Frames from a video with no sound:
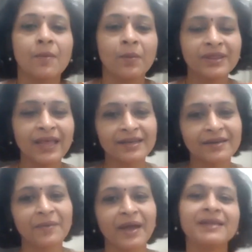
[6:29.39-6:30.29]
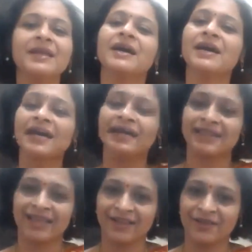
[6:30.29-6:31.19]
With that in mind,
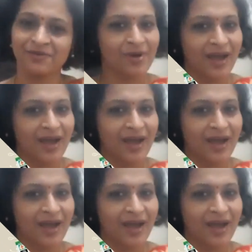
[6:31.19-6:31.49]
thank you.